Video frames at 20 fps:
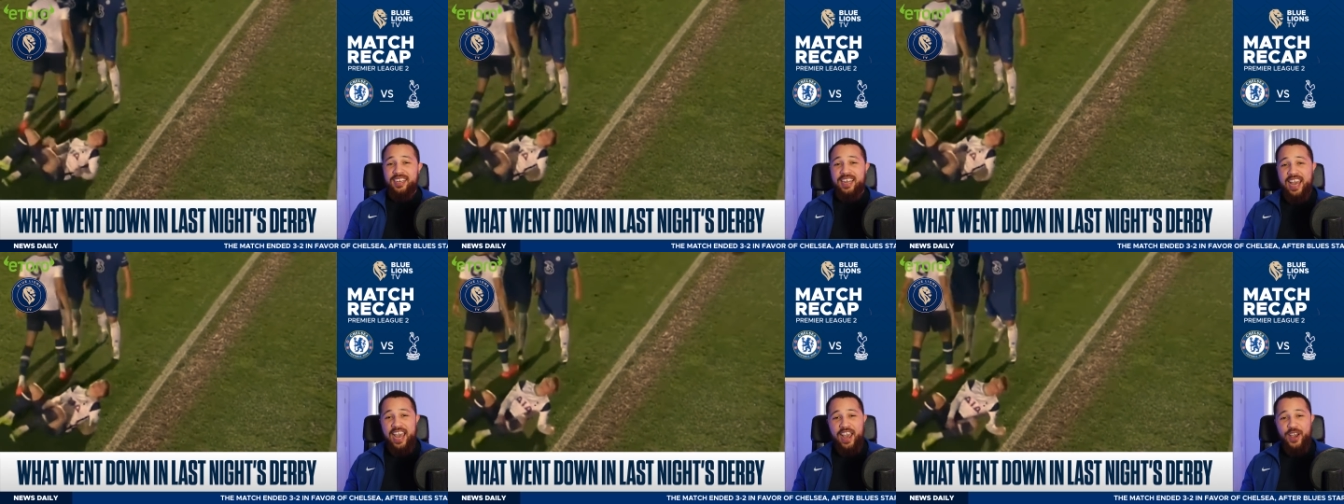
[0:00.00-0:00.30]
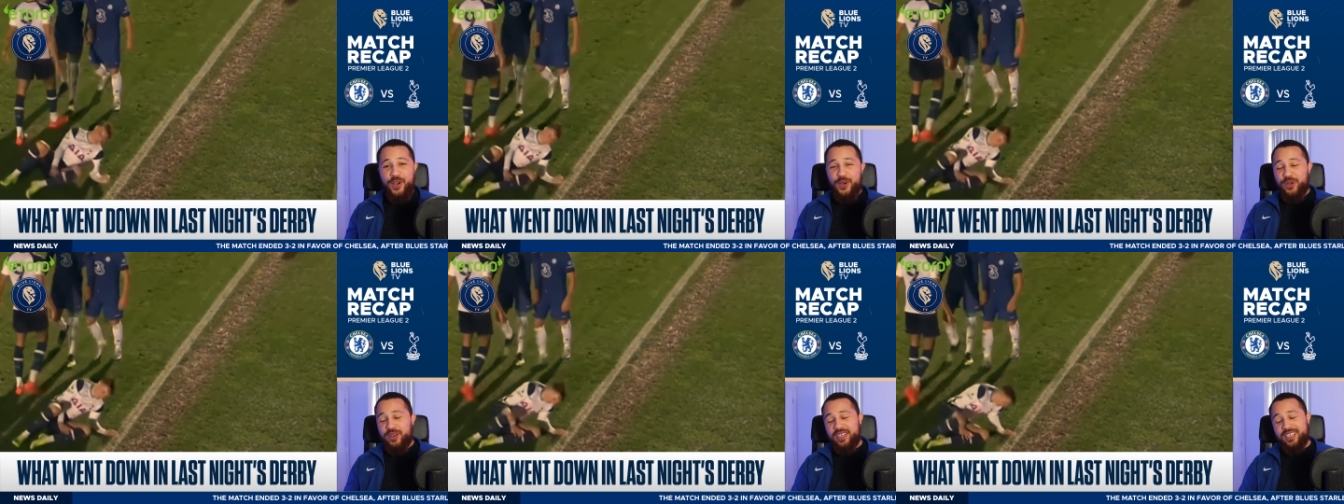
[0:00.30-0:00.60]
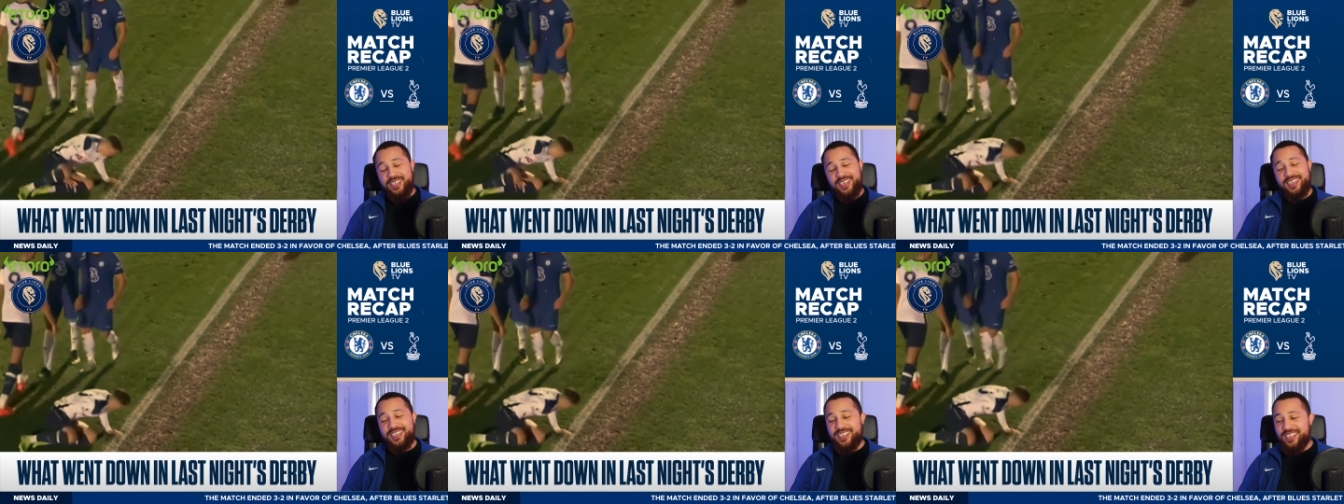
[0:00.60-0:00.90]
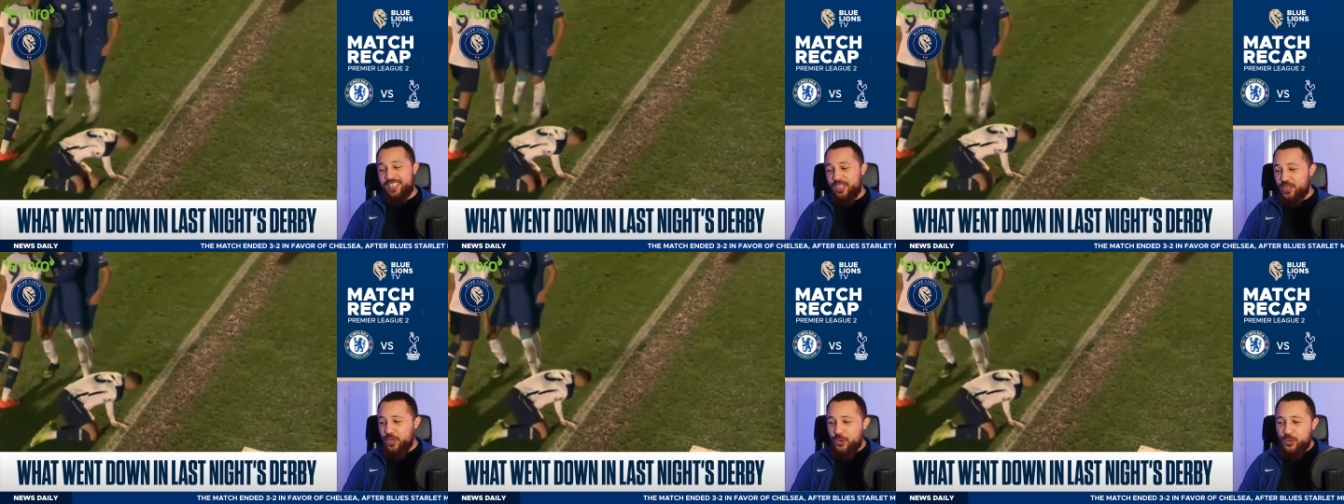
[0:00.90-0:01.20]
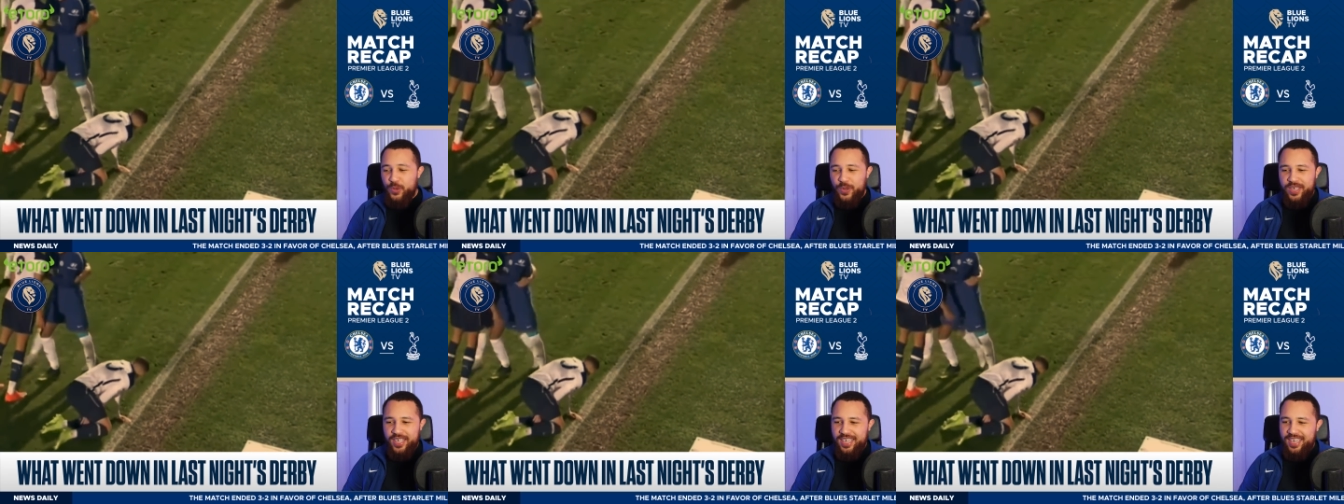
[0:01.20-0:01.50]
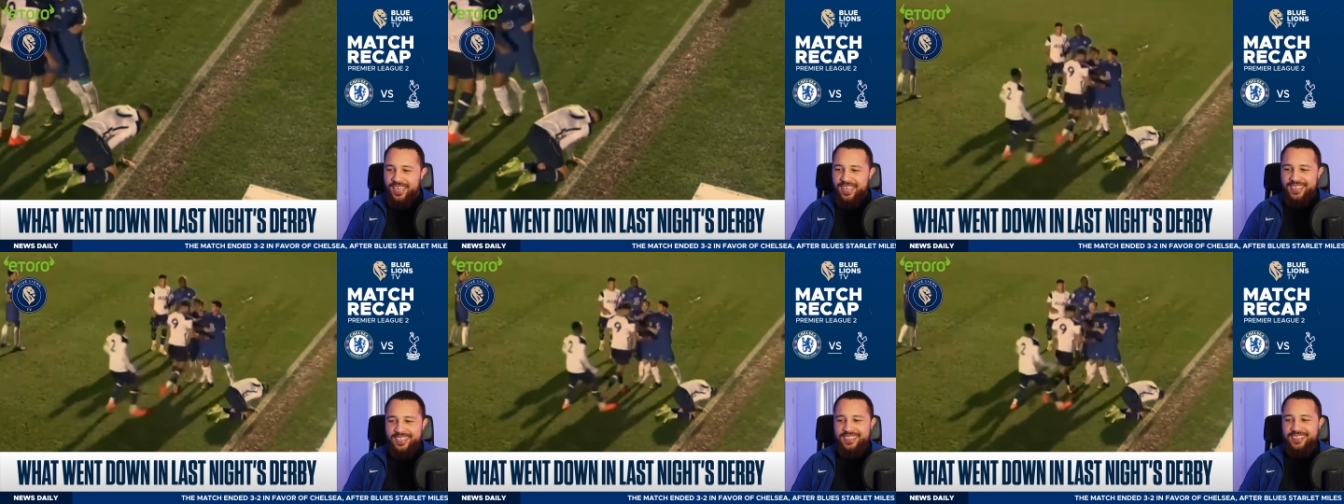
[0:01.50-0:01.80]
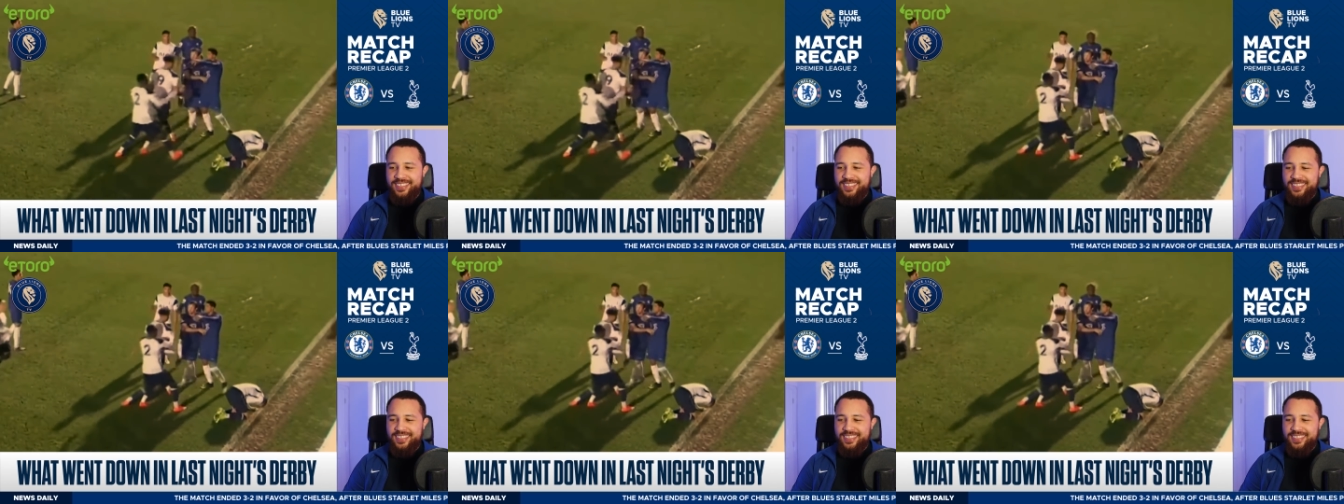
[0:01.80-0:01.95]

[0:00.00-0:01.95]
Now, you know what, yeah?